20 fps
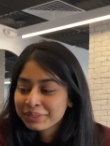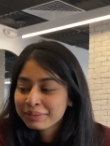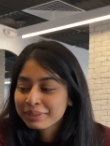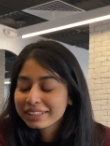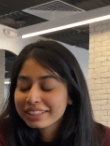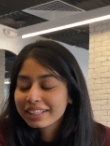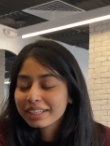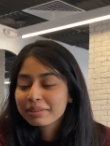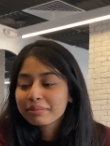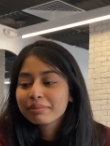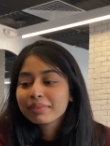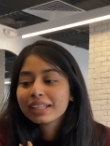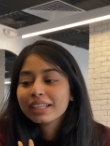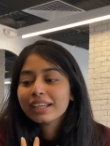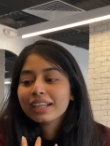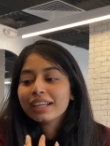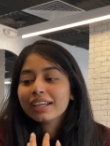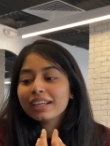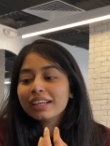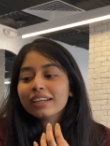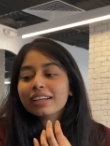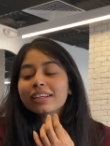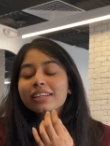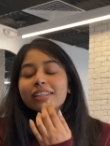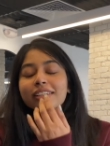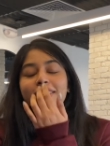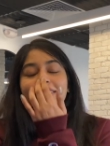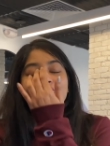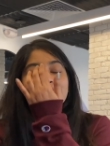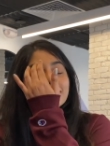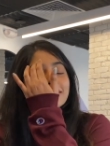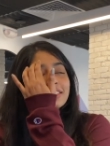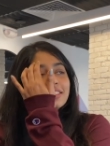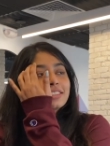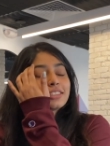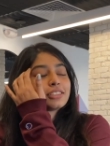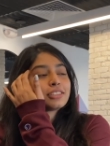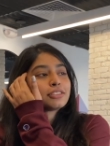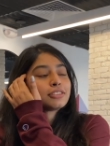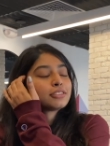with them
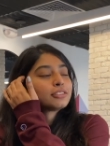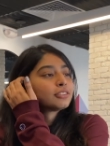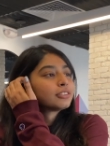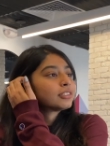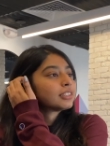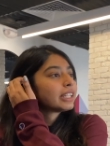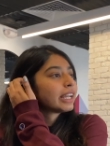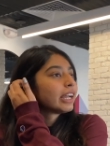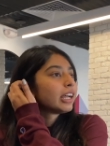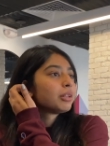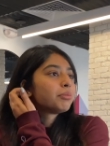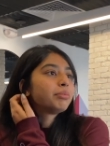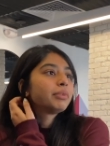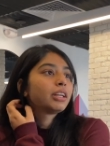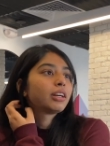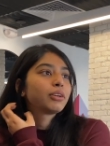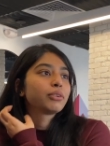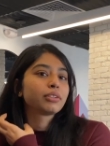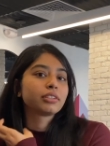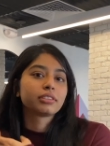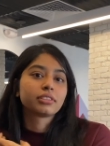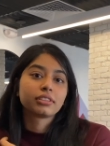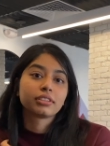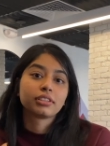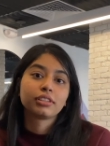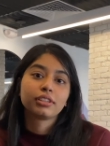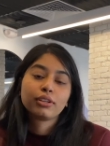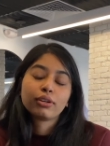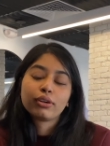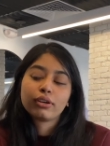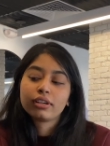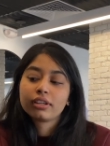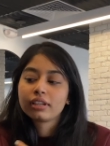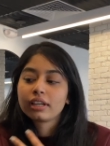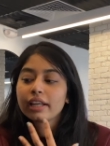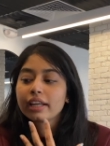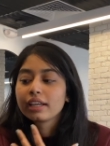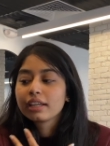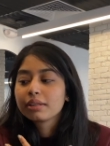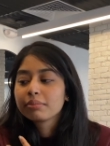so they helped me out a lot
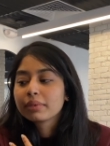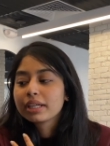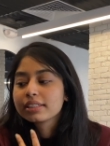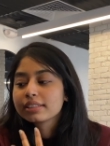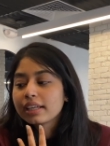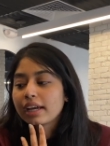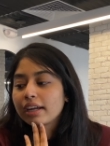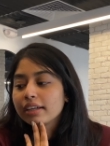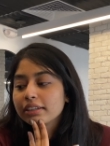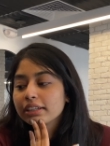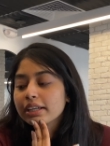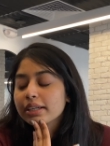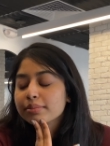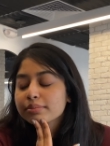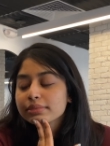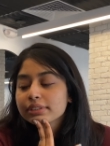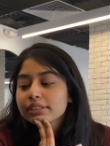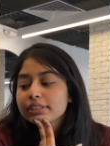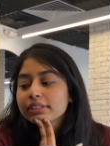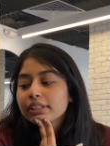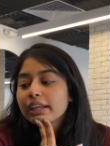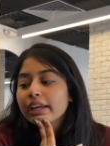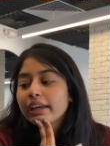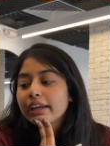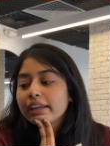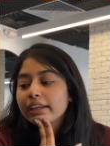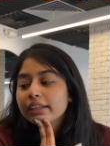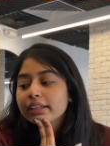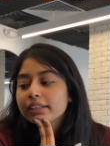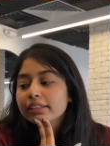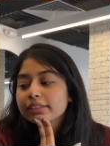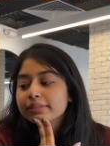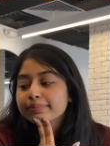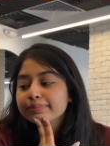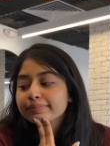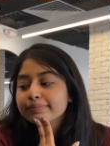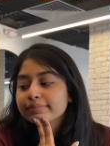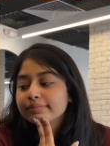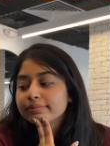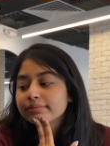like in my sad times and
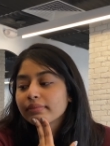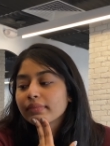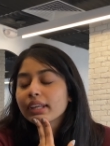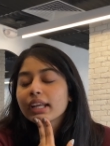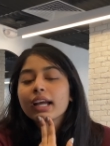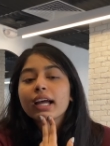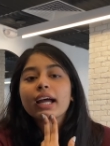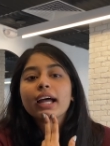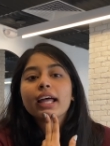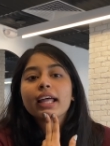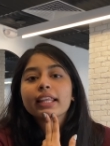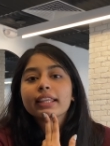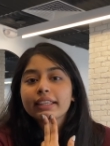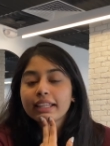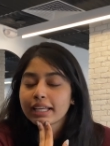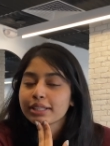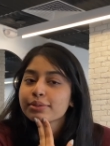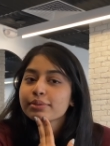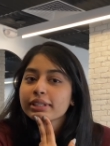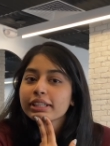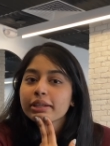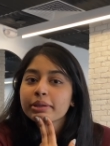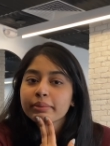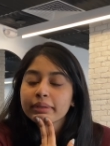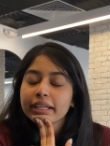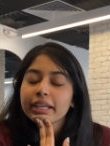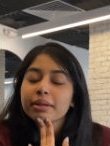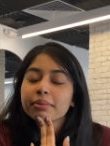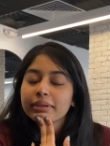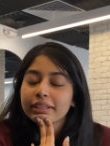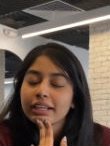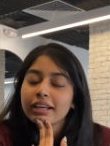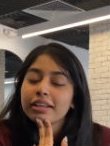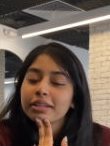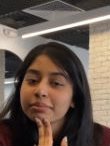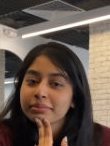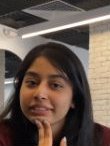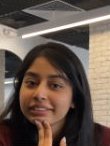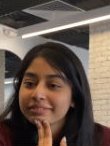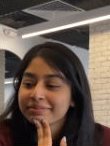that's when i became an
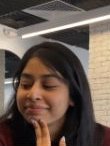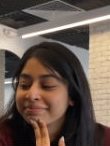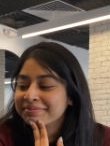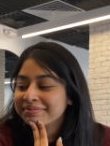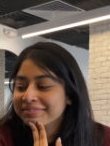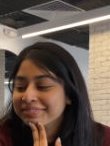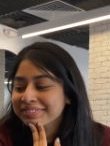army